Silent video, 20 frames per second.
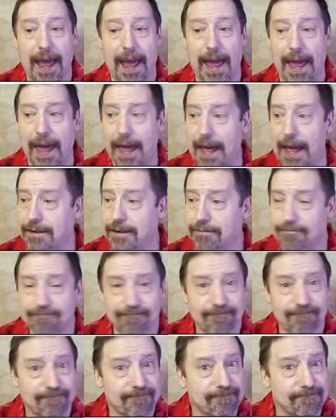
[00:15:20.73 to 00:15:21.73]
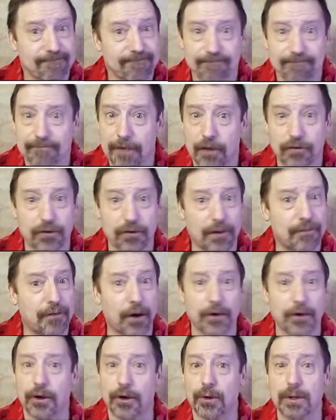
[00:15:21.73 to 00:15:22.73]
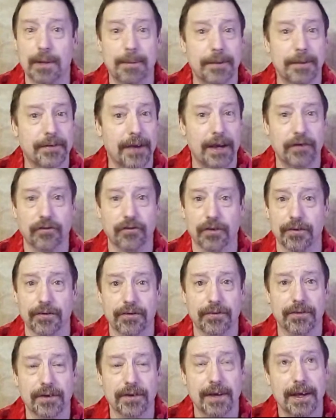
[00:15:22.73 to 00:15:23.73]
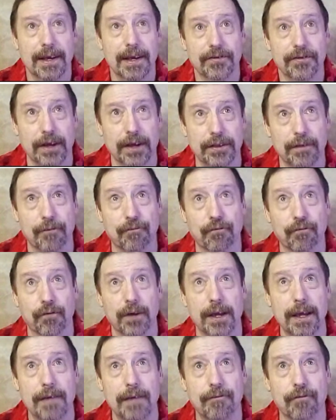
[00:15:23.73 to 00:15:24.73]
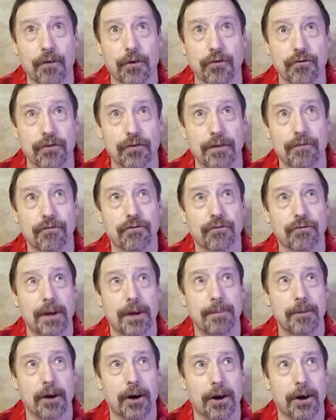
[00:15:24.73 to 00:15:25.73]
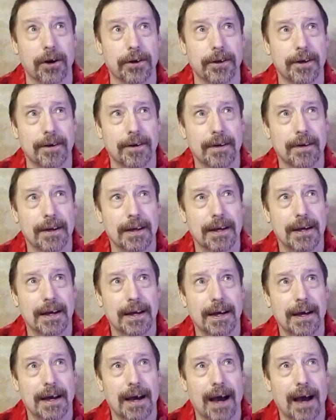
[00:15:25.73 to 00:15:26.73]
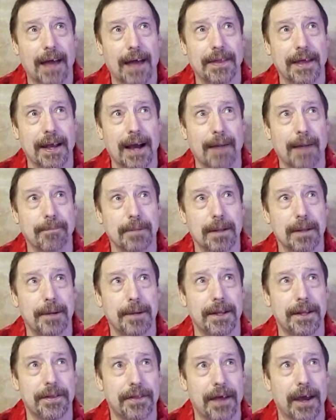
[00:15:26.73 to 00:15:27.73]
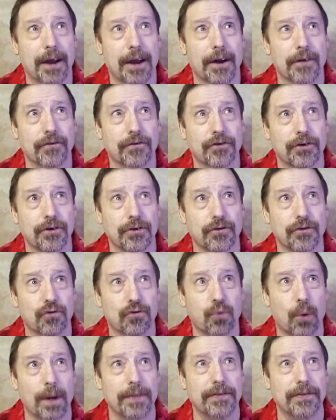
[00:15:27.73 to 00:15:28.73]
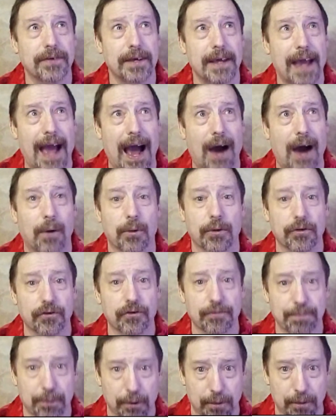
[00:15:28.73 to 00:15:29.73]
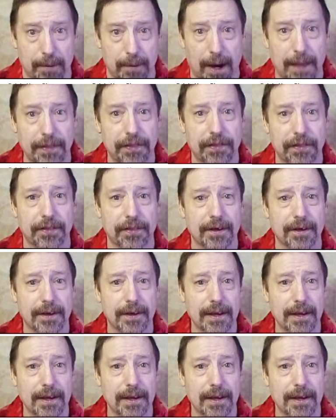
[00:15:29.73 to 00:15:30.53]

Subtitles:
And so far, no limitations. It's like the free version of StreamYard. I think I'm limited there to 20 hours per month.